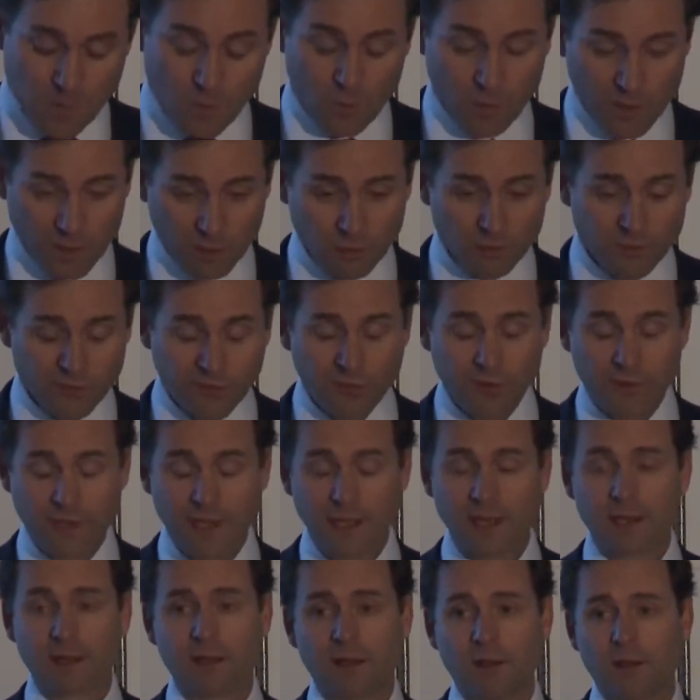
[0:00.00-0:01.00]
We also
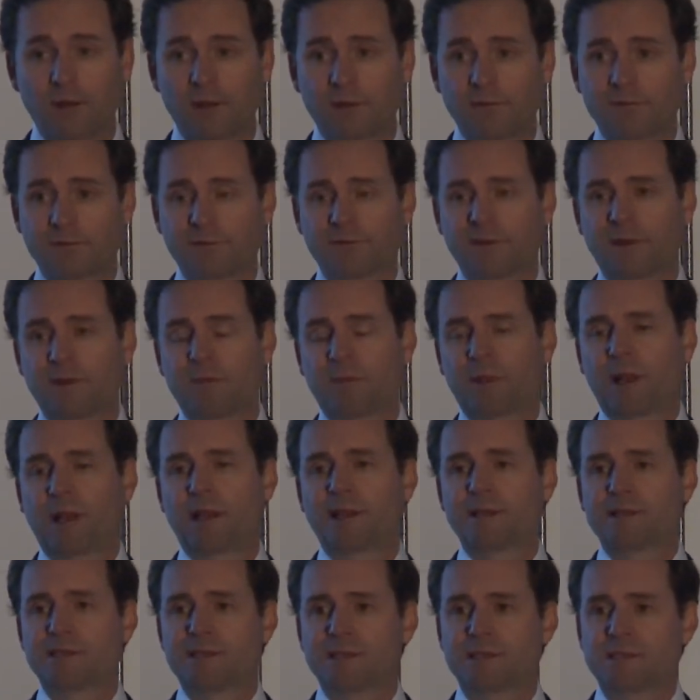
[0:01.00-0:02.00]
get a lot of
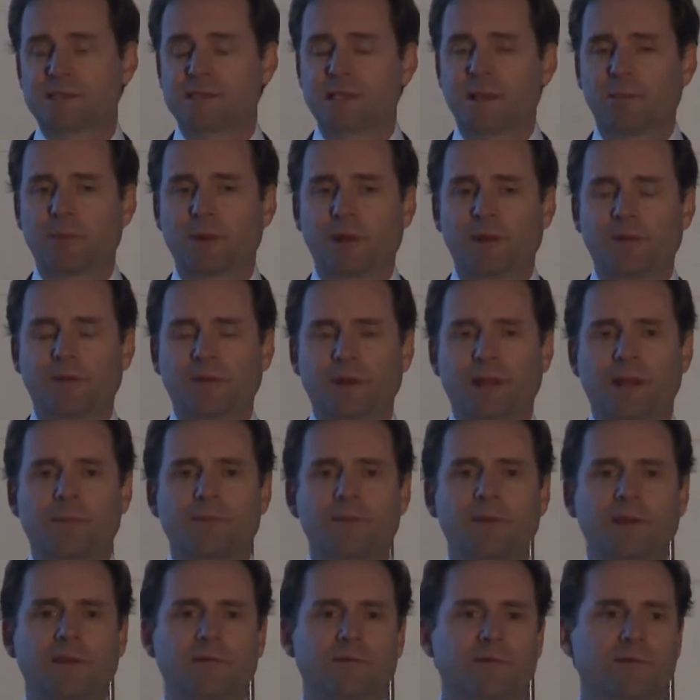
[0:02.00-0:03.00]
complaints, since not
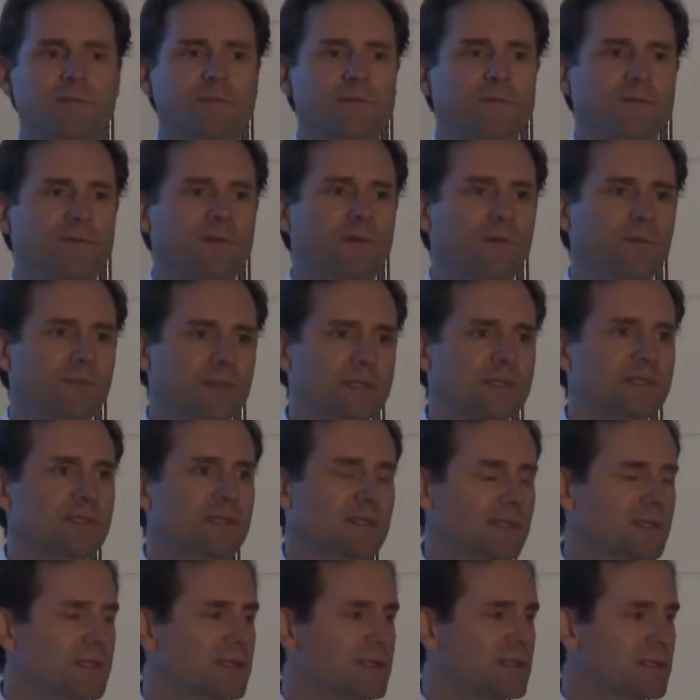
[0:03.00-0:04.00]
up there, from
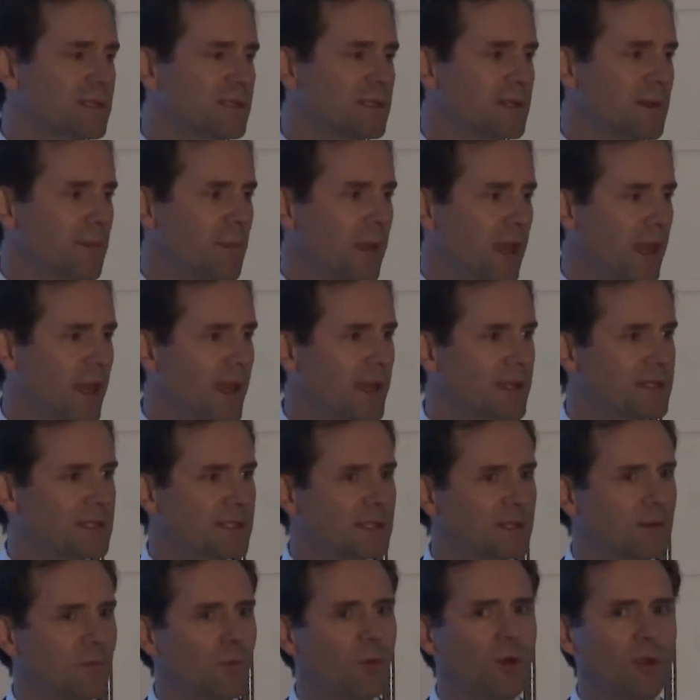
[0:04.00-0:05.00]
businesses
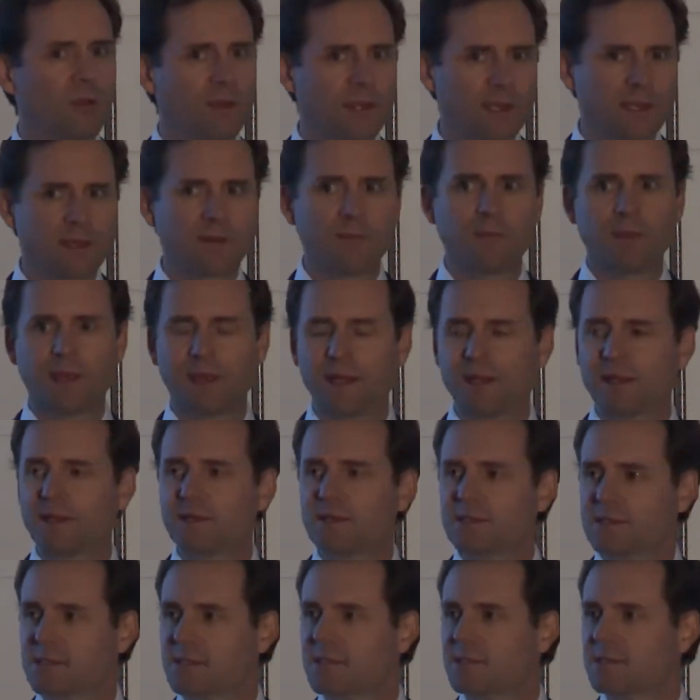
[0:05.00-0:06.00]
about what their
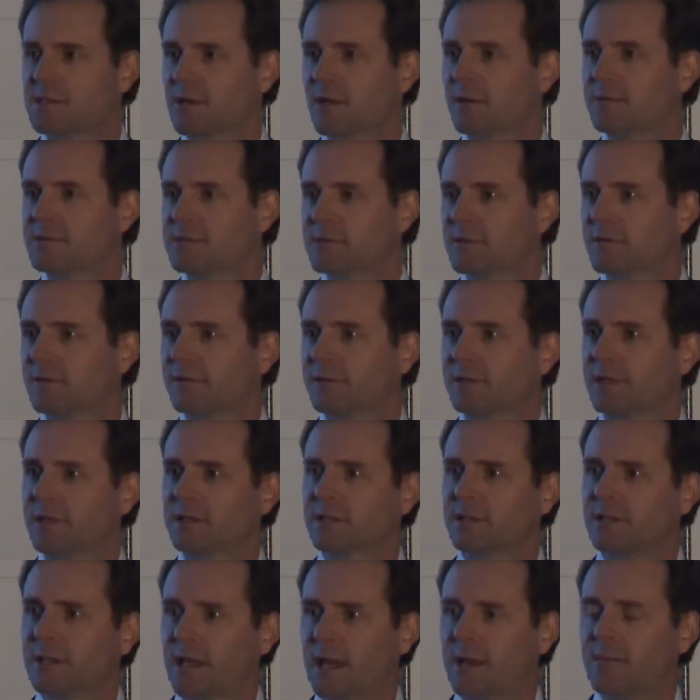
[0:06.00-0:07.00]
competitors and the types of
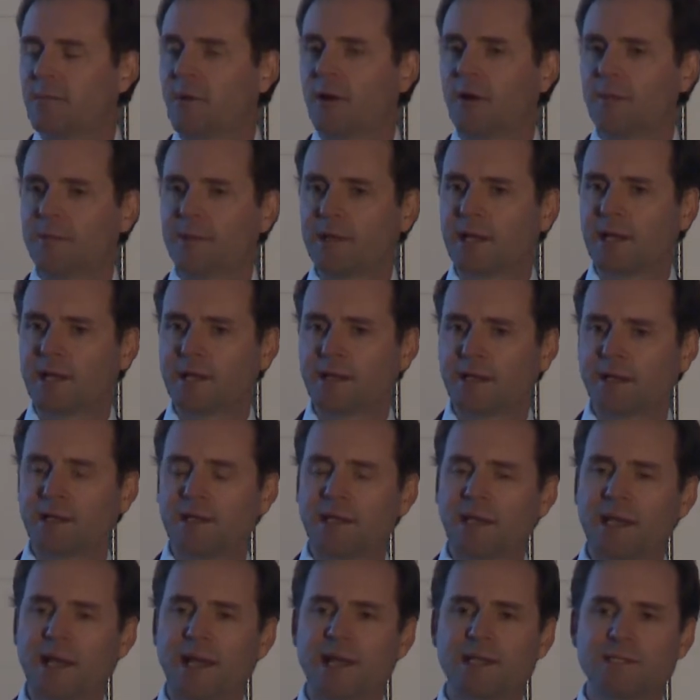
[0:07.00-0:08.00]
conduct that they might be
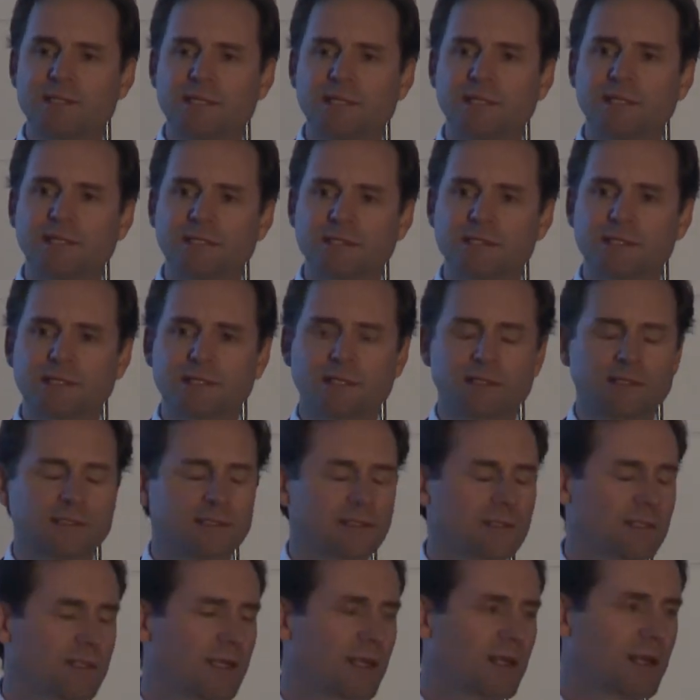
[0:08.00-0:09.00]
engaging in to
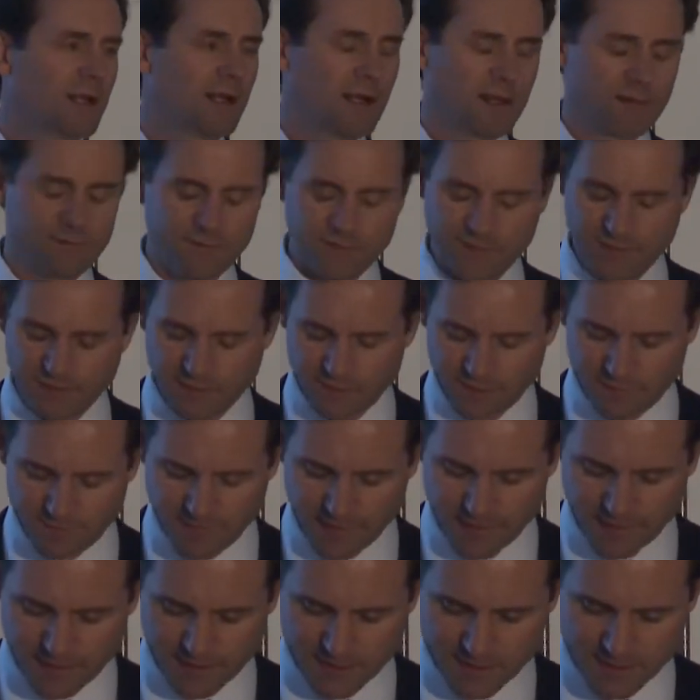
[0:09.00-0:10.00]
get an unfair
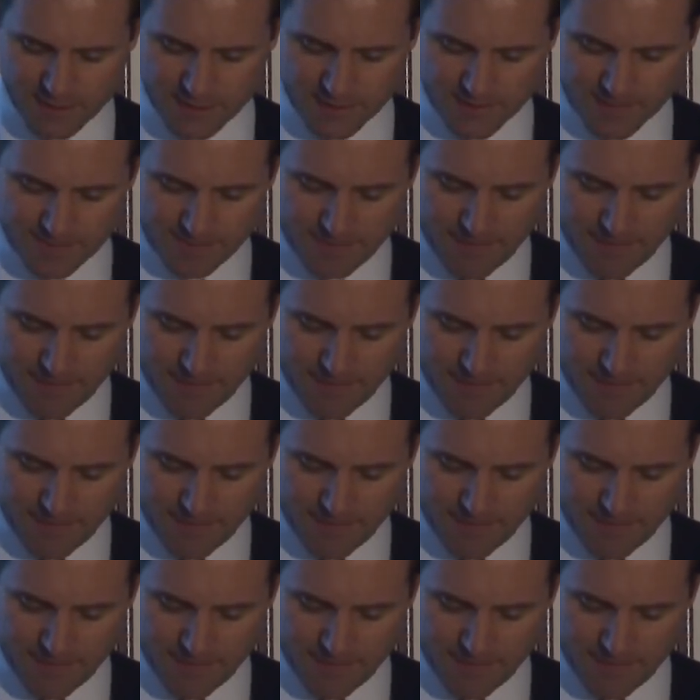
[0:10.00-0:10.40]
advantage.